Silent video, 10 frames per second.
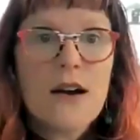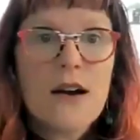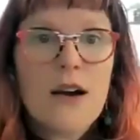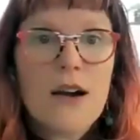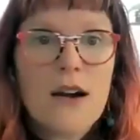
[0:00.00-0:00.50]

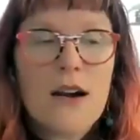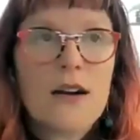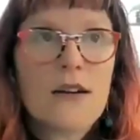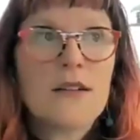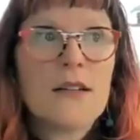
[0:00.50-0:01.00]

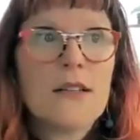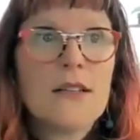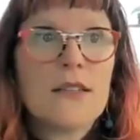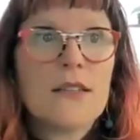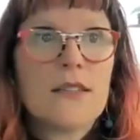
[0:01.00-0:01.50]
are
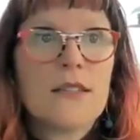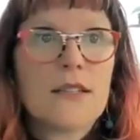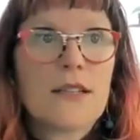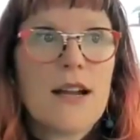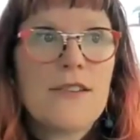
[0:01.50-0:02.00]
the
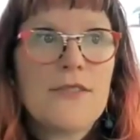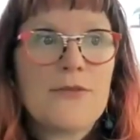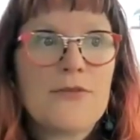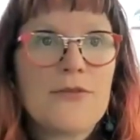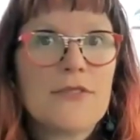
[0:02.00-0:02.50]
kind
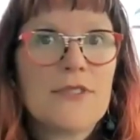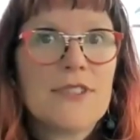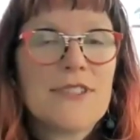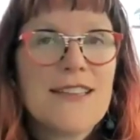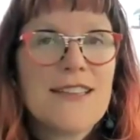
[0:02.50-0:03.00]
of,
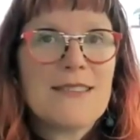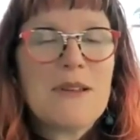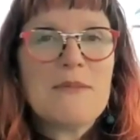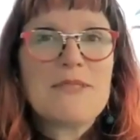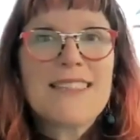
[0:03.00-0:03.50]

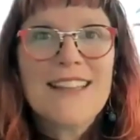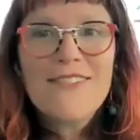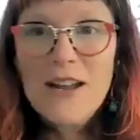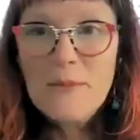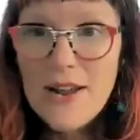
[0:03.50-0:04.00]
sometimes I think
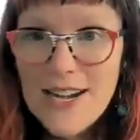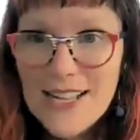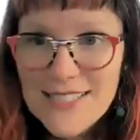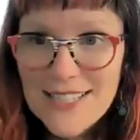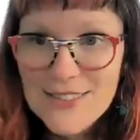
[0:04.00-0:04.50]
about
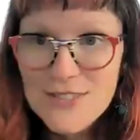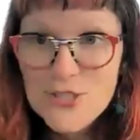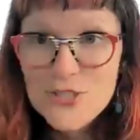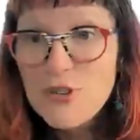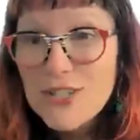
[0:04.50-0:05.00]
it as like the
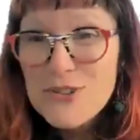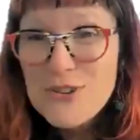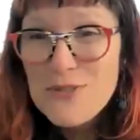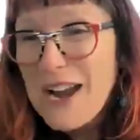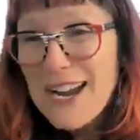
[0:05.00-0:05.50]
structure
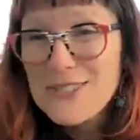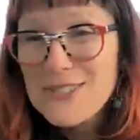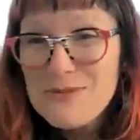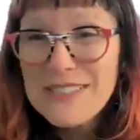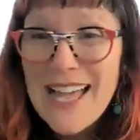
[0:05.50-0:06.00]
of your
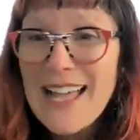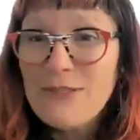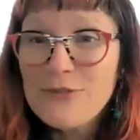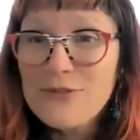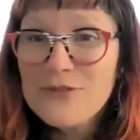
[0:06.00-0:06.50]
actual
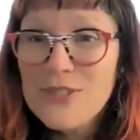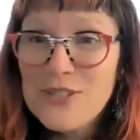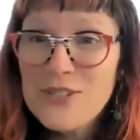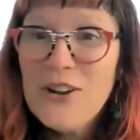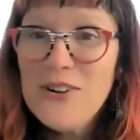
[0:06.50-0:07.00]
life, you
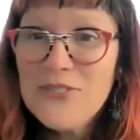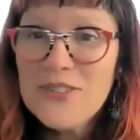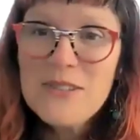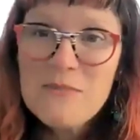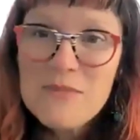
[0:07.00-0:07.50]
know, the
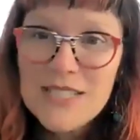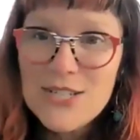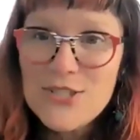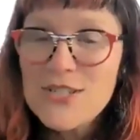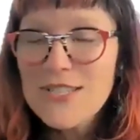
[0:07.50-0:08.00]

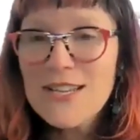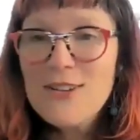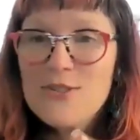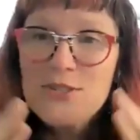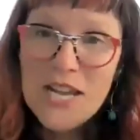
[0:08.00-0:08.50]
limitations on
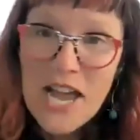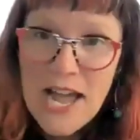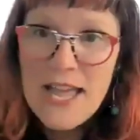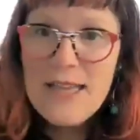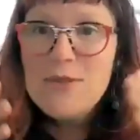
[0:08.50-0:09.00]
your
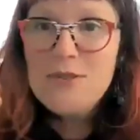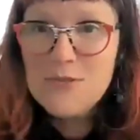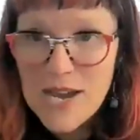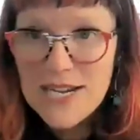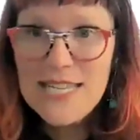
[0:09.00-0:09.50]
time and your
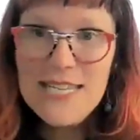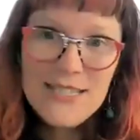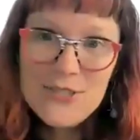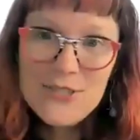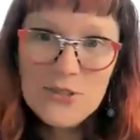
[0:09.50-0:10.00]
money
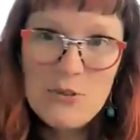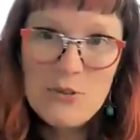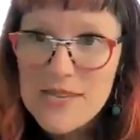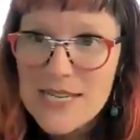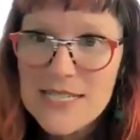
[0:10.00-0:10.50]
and your
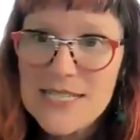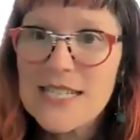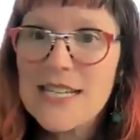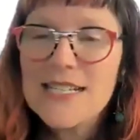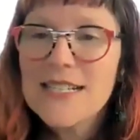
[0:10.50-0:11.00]
equipment
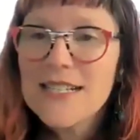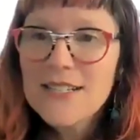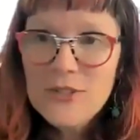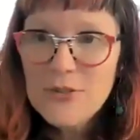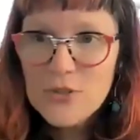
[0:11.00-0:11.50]
and
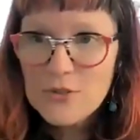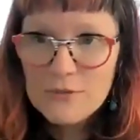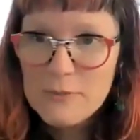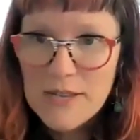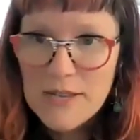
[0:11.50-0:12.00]
your
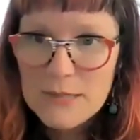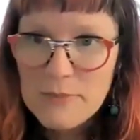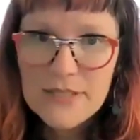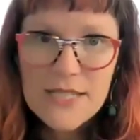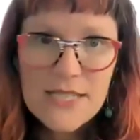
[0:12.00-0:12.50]

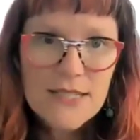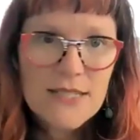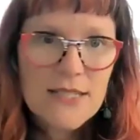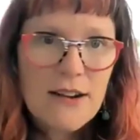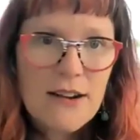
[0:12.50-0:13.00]
responsibilities
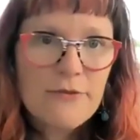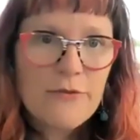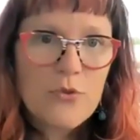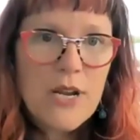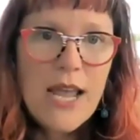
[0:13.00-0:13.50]
is kind of
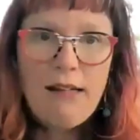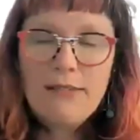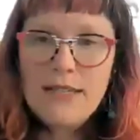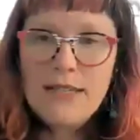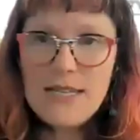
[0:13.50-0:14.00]

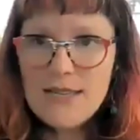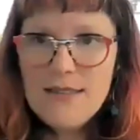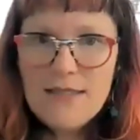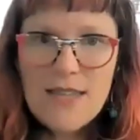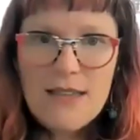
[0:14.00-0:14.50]
reality
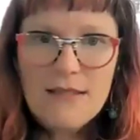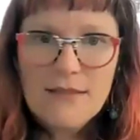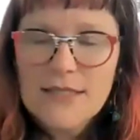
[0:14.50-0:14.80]
thing.